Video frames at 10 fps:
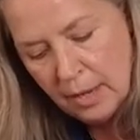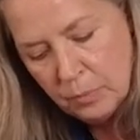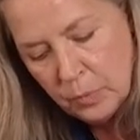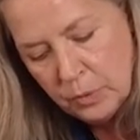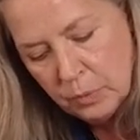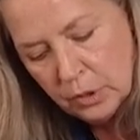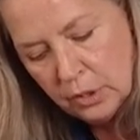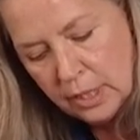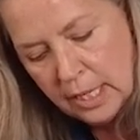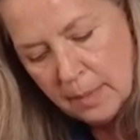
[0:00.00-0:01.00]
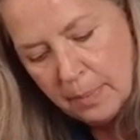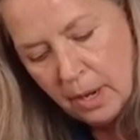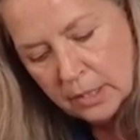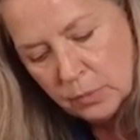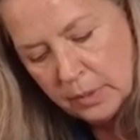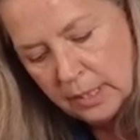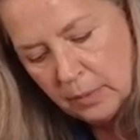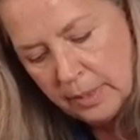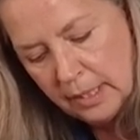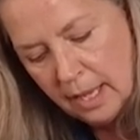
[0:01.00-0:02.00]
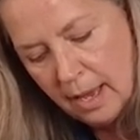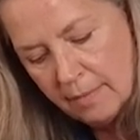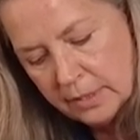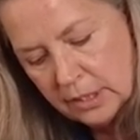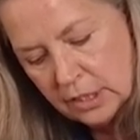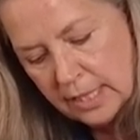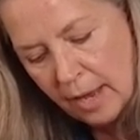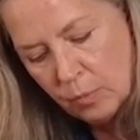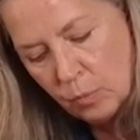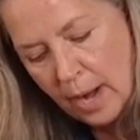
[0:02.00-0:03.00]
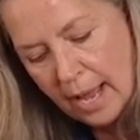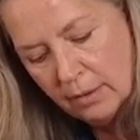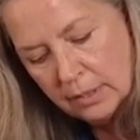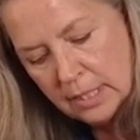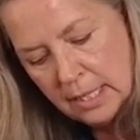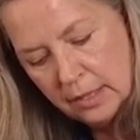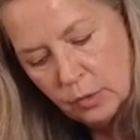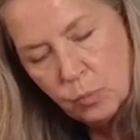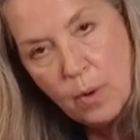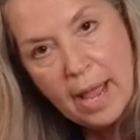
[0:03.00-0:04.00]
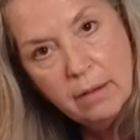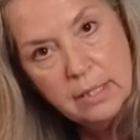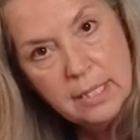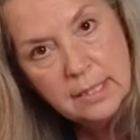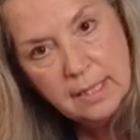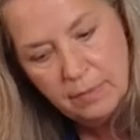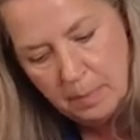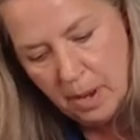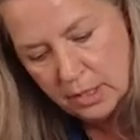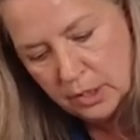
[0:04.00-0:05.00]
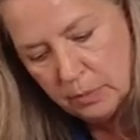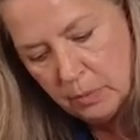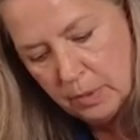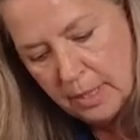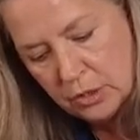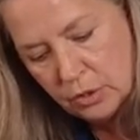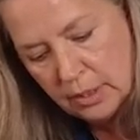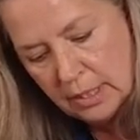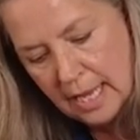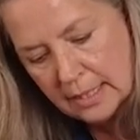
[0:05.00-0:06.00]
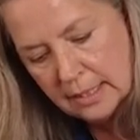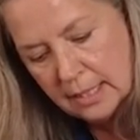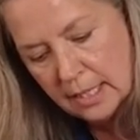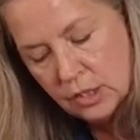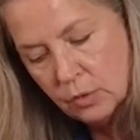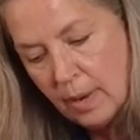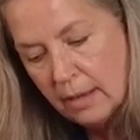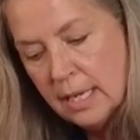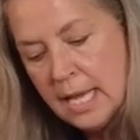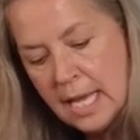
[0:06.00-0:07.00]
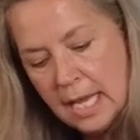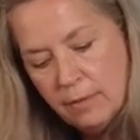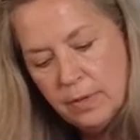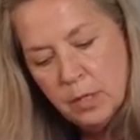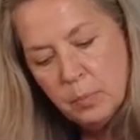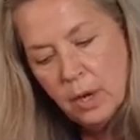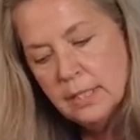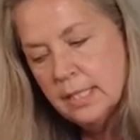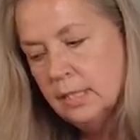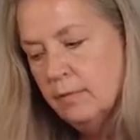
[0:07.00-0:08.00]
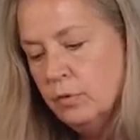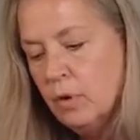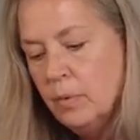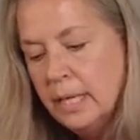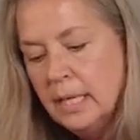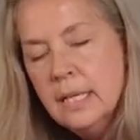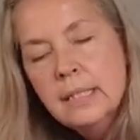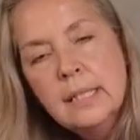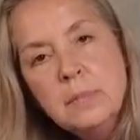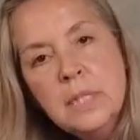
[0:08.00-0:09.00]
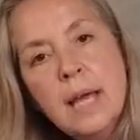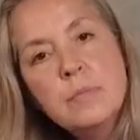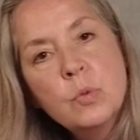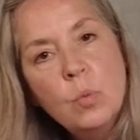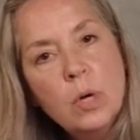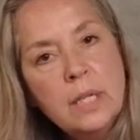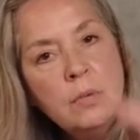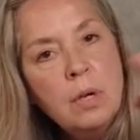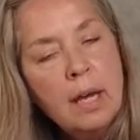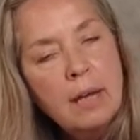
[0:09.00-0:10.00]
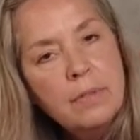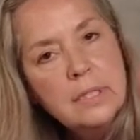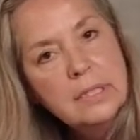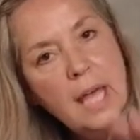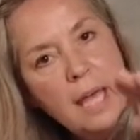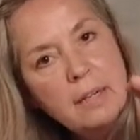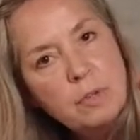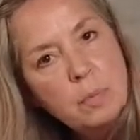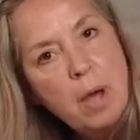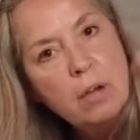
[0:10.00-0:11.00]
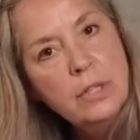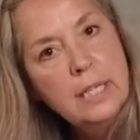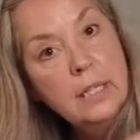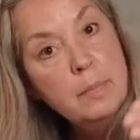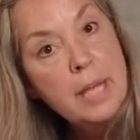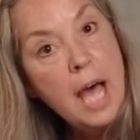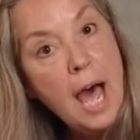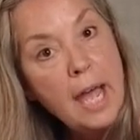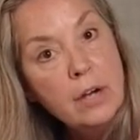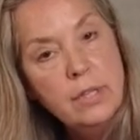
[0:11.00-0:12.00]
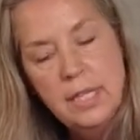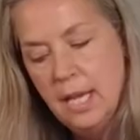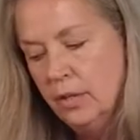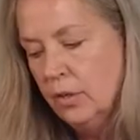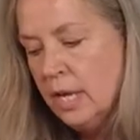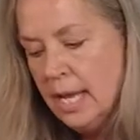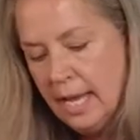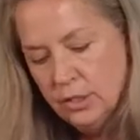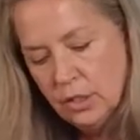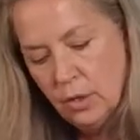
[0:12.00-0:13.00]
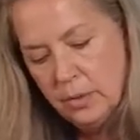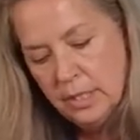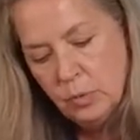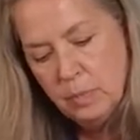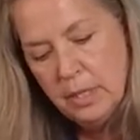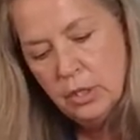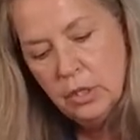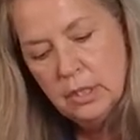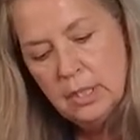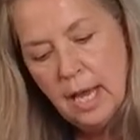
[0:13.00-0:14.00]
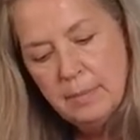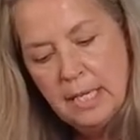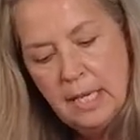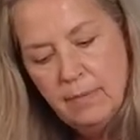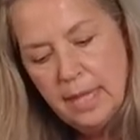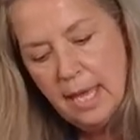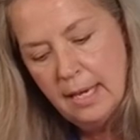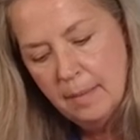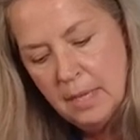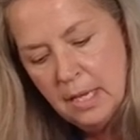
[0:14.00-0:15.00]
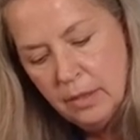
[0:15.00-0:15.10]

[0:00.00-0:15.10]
And when we're looking at pots, pots, one thing we love is just that round, the roundness of the pot. So we want to make sure that that's nice and round. If in the process of throwing, sometimes one of the side of your pot will get a little bit higher than the other. And so this would be a good time to even that up.